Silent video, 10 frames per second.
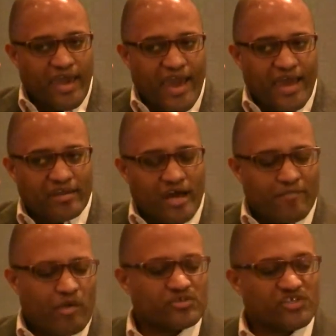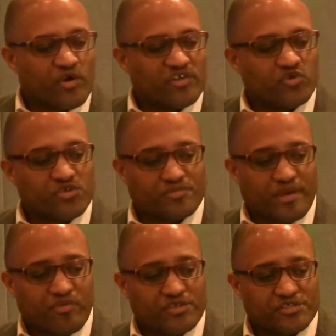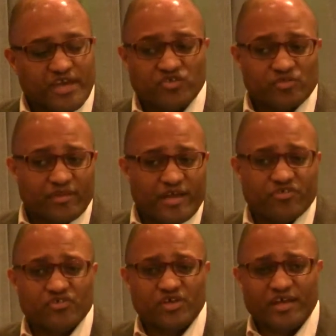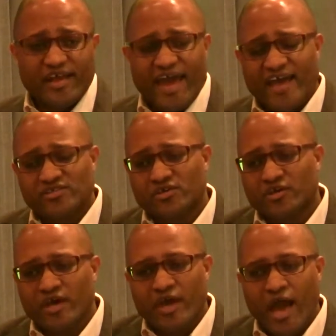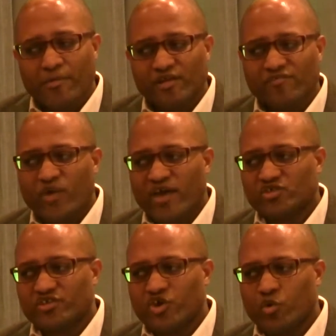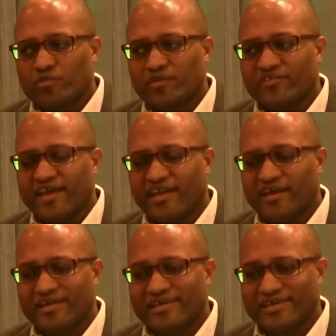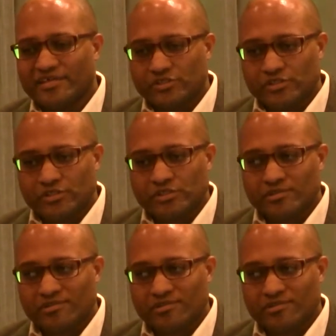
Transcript: And I wasn't going to do this in my presentation, but I just thought I'd ask, how many of you actually know what big data is?